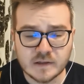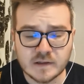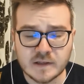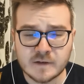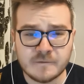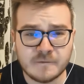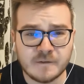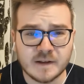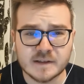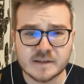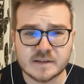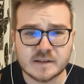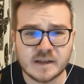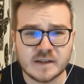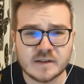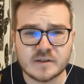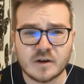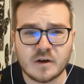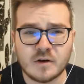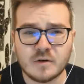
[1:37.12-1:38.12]
that
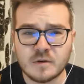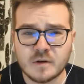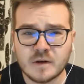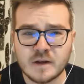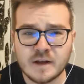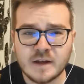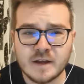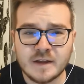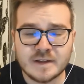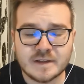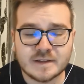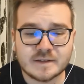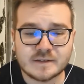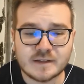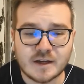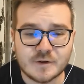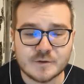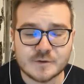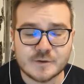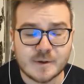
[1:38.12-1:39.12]
falsetto
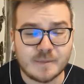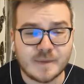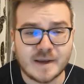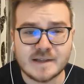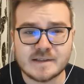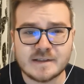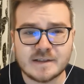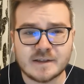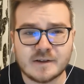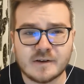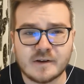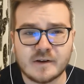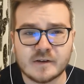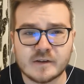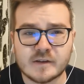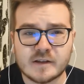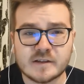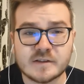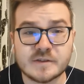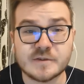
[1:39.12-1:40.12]
sounds amazing
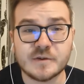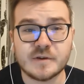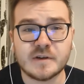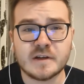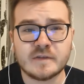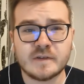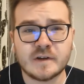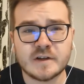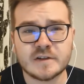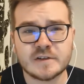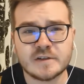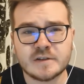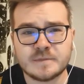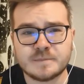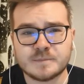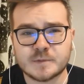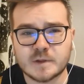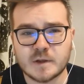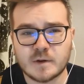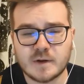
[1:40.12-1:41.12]
on the studio version,
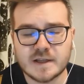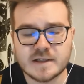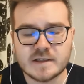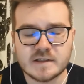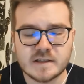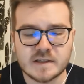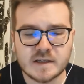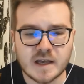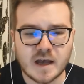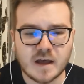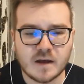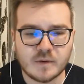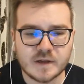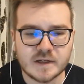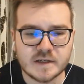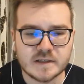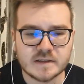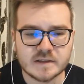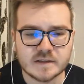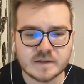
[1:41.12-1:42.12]
so let's see how
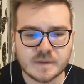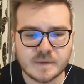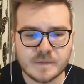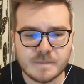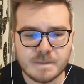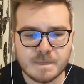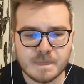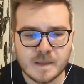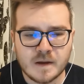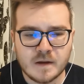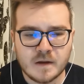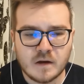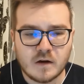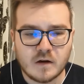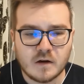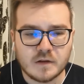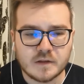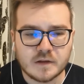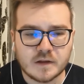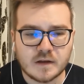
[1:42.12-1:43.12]
it is
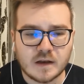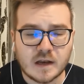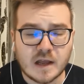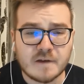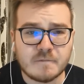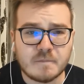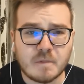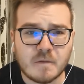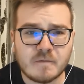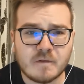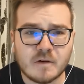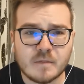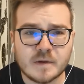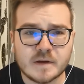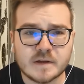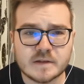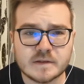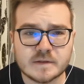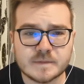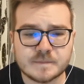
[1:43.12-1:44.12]
on the live
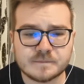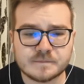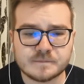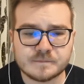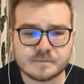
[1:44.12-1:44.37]
performance.